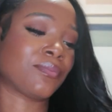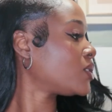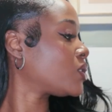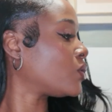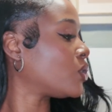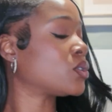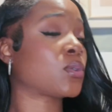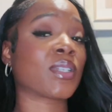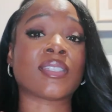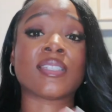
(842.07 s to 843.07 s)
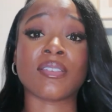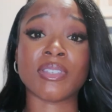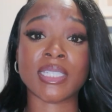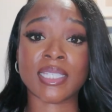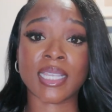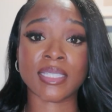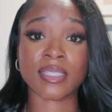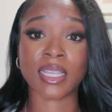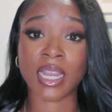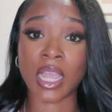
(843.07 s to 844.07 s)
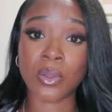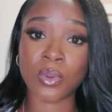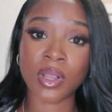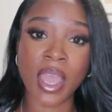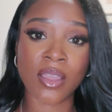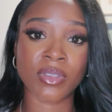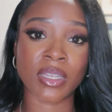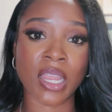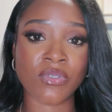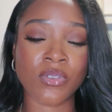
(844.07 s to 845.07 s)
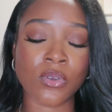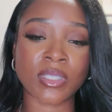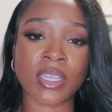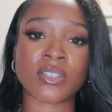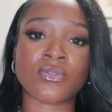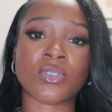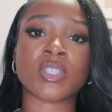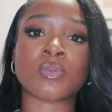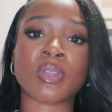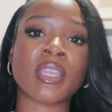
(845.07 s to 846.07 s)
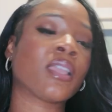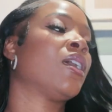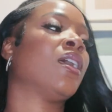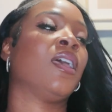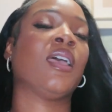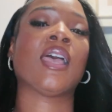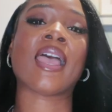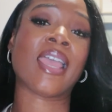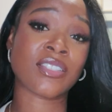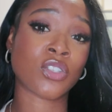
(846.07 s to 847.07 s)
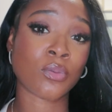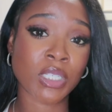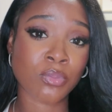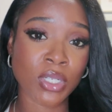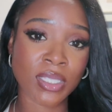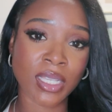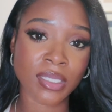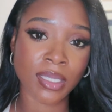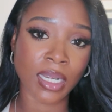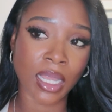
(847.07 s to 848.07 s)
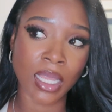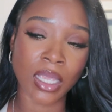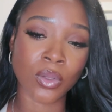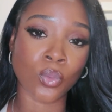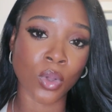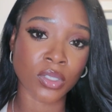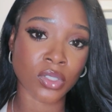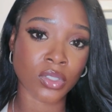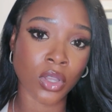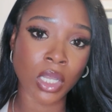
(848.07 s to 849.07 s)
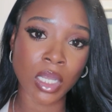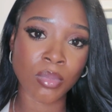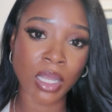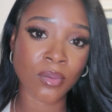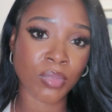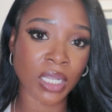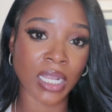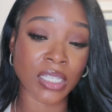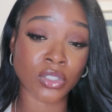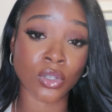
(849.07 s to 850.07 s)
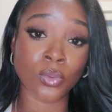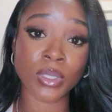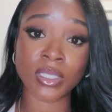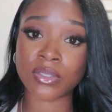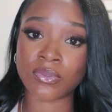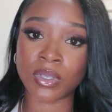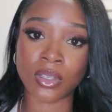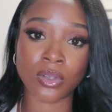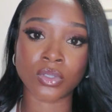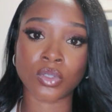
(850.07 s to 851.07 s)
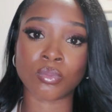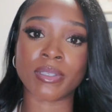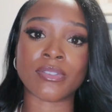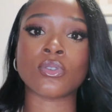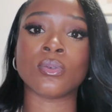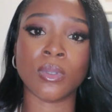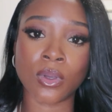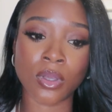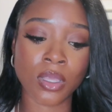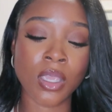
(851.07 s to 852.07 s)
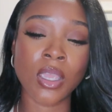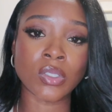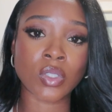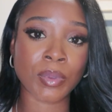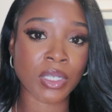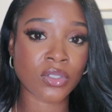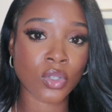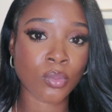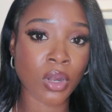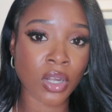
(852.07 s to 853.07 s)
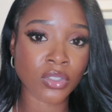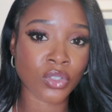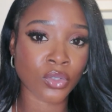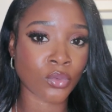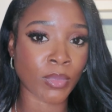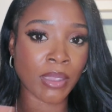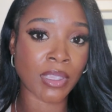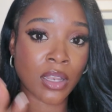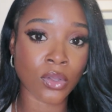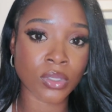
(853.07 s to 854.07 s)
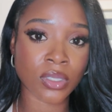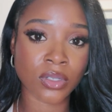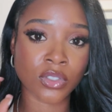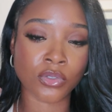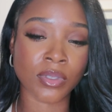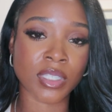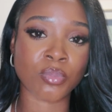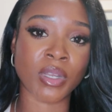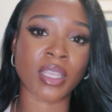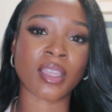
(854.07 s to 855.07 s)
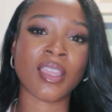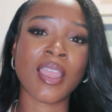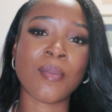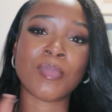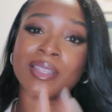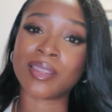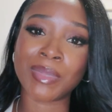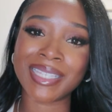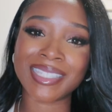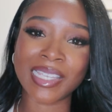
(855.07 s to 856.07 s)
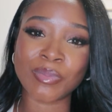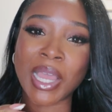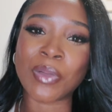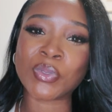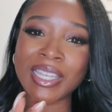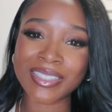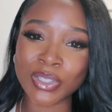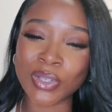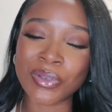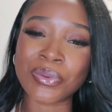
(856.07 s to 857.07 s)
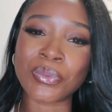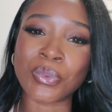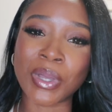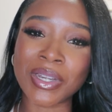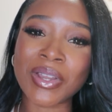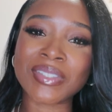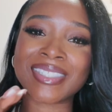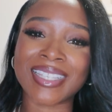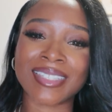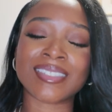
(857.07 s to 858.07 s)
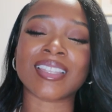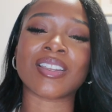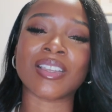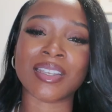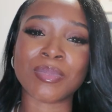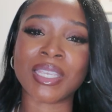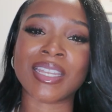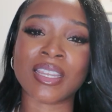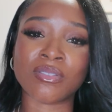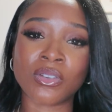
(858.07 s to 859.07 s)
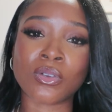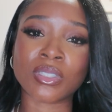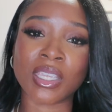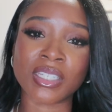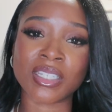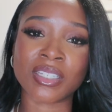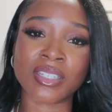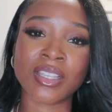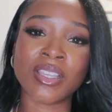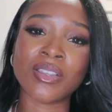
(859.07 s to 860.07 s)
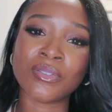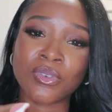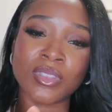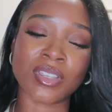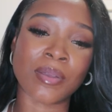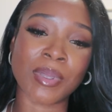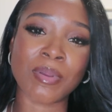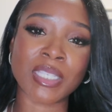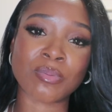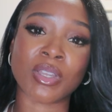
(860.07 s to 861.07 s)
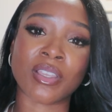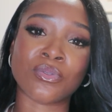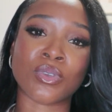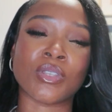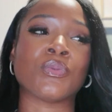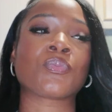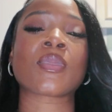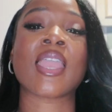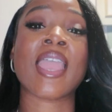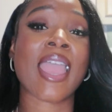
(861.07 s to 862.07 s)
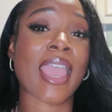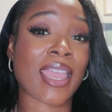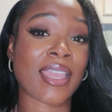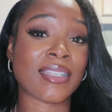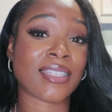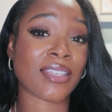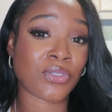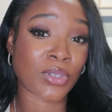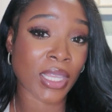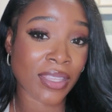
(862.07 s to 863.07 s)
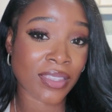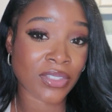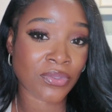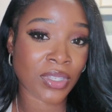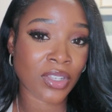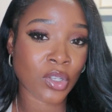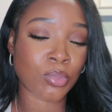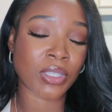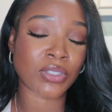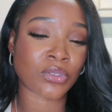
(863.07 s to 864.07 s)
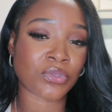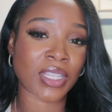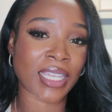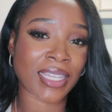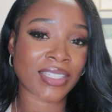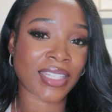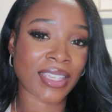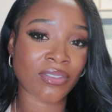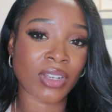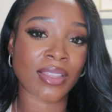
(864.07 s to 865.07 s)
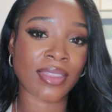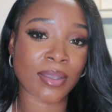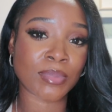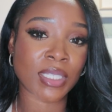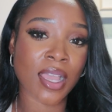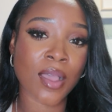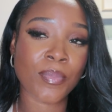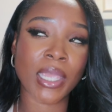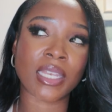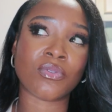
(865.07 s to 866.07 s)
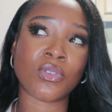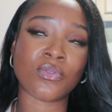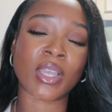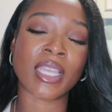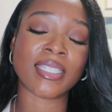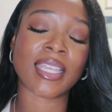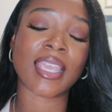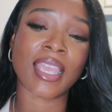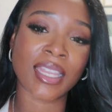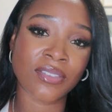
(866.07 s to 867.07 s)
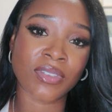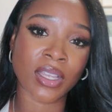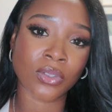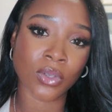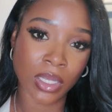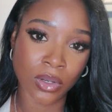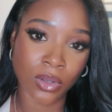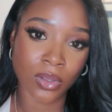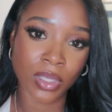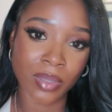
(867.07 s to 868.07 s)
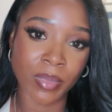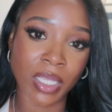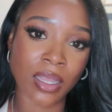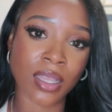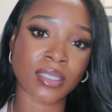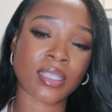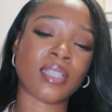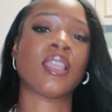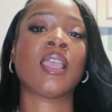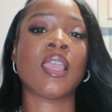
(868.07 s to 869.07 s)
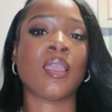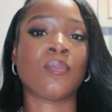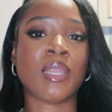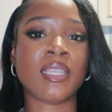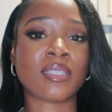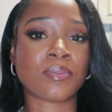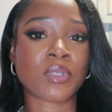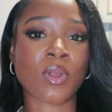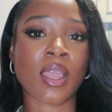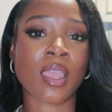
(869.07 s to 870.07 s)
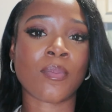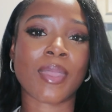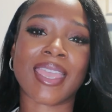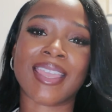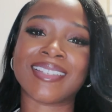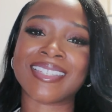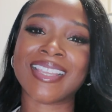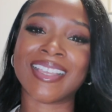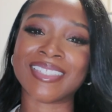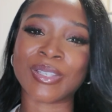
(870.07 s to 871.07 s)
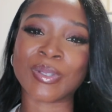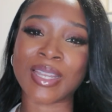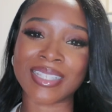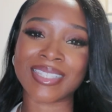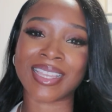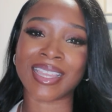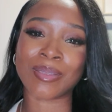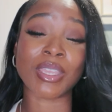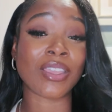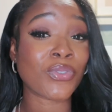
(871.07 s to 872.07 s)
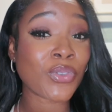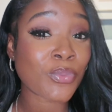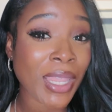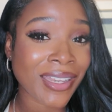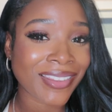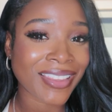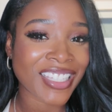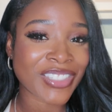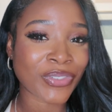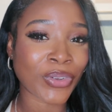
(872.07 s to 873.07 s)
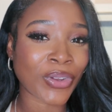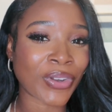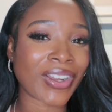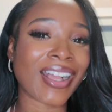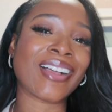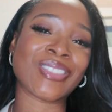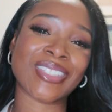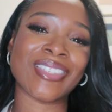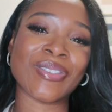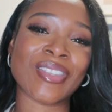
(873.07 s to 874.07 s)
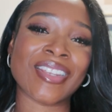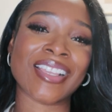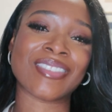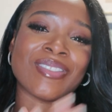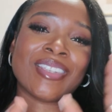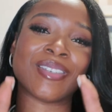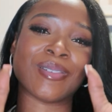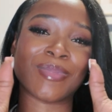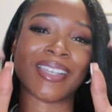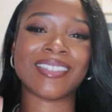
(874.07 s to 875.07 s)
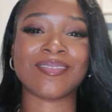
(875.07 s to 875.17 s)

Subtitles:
So those were 7 scents that I will have in heavy rotation for the spring. I had so much more scents that I want to talk about, but I don't want this video to be too long. So I'm going to do a part 2, maybe closer to the spring. But in the meantime, I would like to know what are scents that are going to be in heavy rotation for the upcoming spring for you. And if you like this video, please don't forget to give it a thumbs up. And if you find any value at all in my content, please subscribe. And until next time, if you've made it this far, I'll see you in the next video. Bye.